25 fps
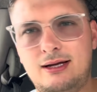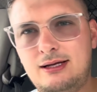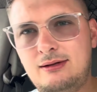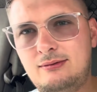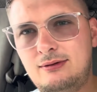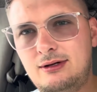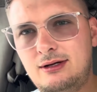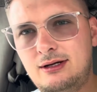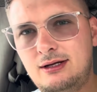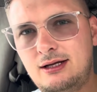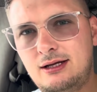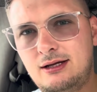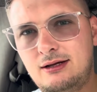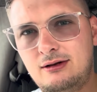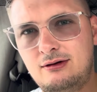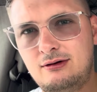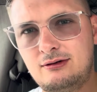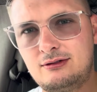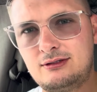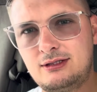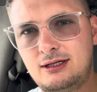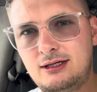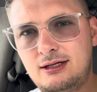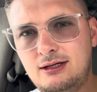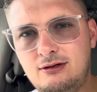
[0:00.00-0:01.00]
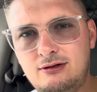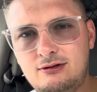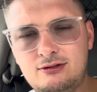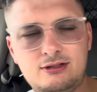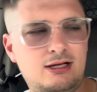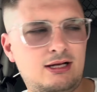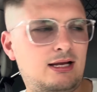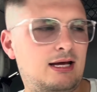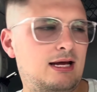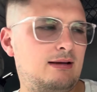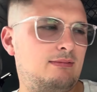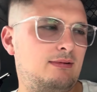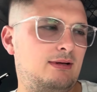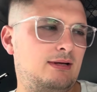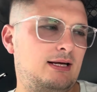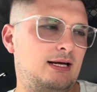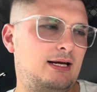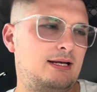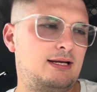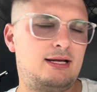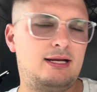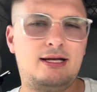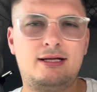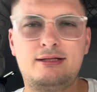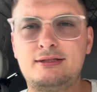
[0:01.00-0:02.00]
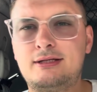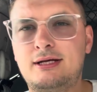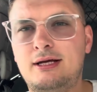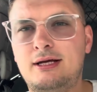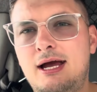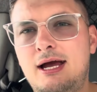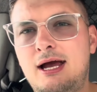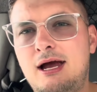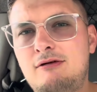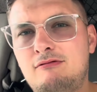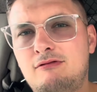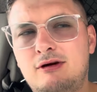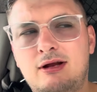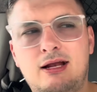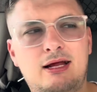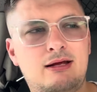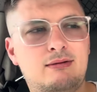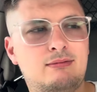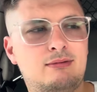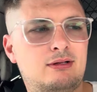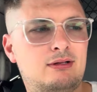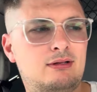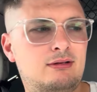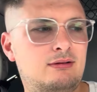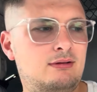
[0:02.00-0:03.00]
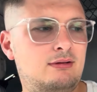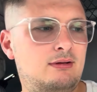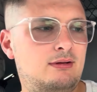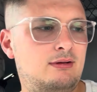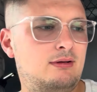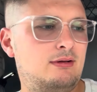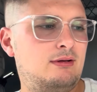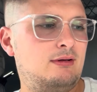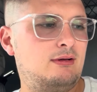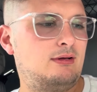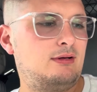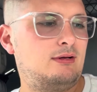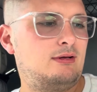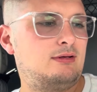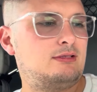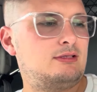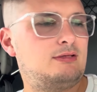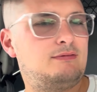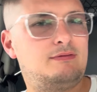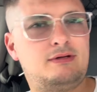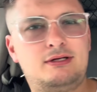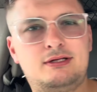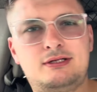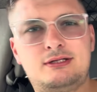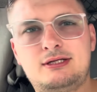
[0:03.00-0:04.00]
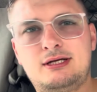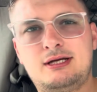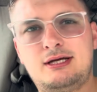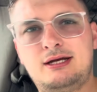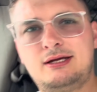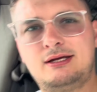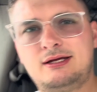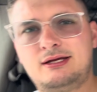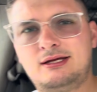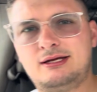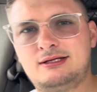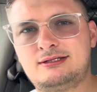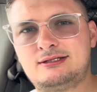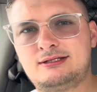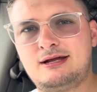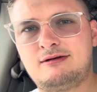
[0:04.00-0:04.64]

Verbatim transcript: ain't it working? I looked at, looked at the label again and it's Evri label. So you can see it's an